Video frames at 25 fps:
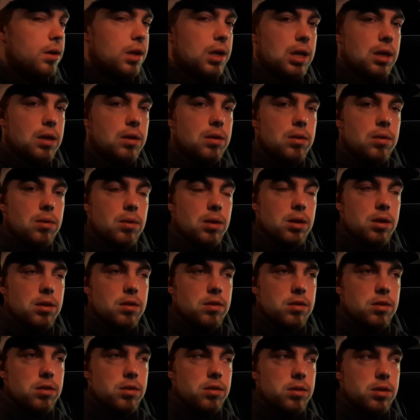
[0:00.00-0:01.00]
I don't know,
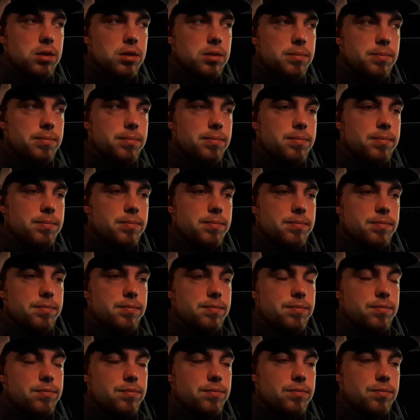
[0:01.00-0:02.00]
guys. I'll um,
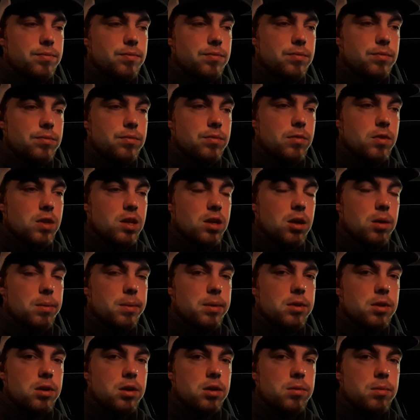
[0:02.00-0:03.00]
I'll be
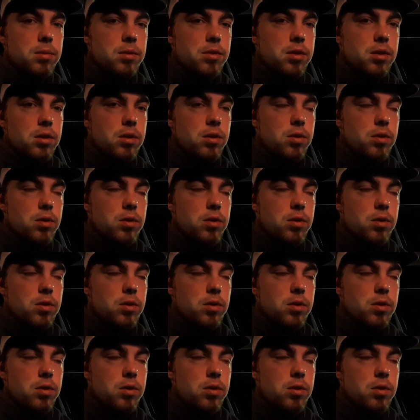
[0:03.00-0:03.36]
talking with you.